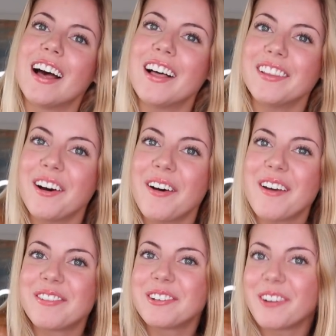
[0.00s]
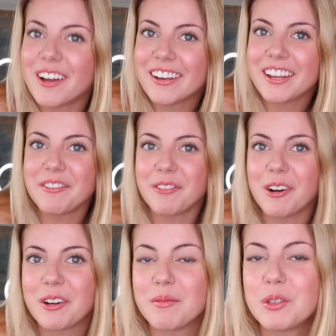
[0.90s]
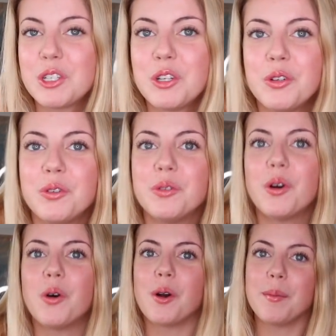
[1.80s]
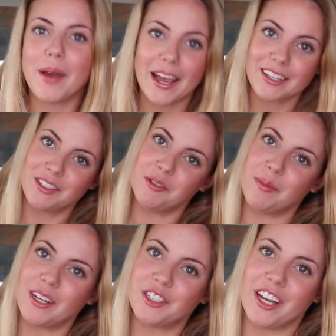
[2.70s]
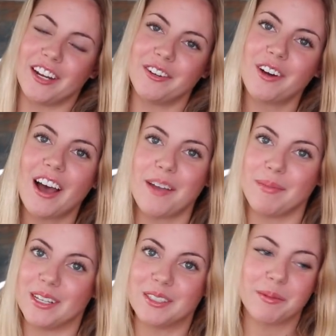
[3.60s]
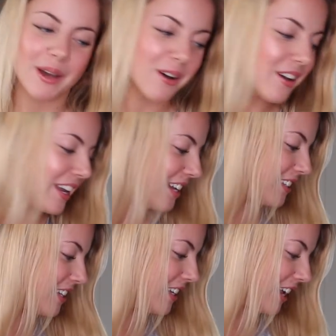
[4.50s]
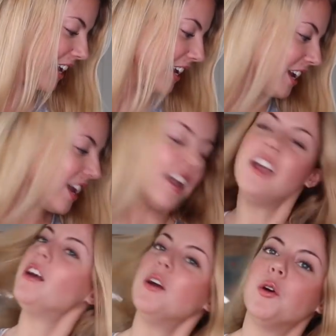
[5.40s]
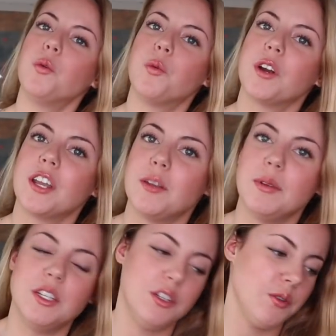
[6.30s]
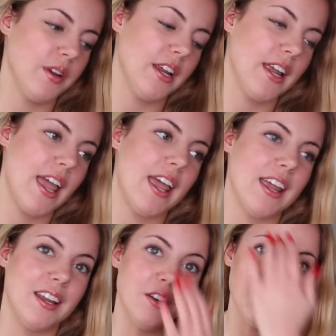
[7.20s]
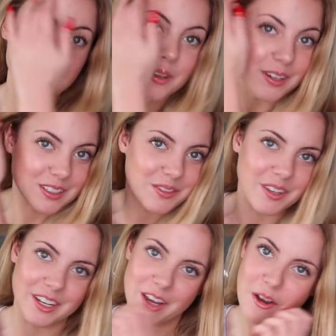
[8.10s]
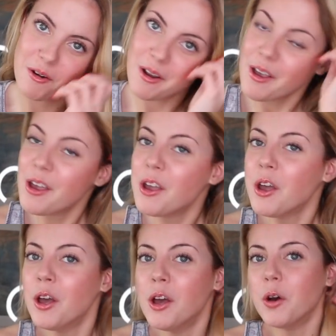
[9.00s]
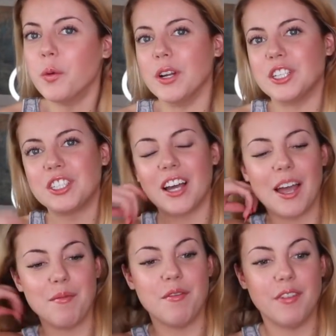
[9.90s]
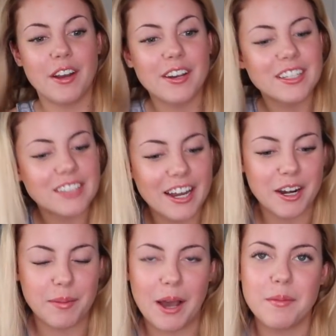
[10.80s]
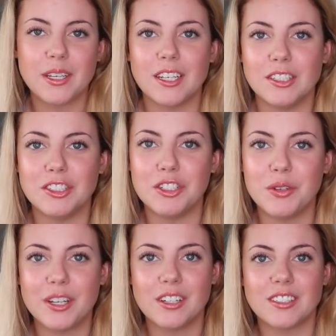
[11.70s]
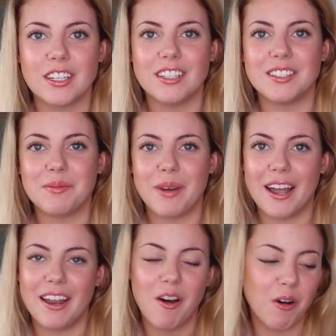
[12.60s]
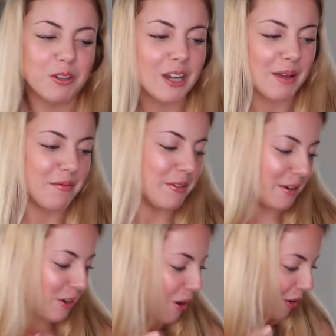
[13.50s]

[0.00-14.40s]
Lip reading: Hello everyone and welcome to or back to my channel. I'm Isabel and today we're going to be doing a New Year's video, which I'm very excited about because New Year's is my all-time favorite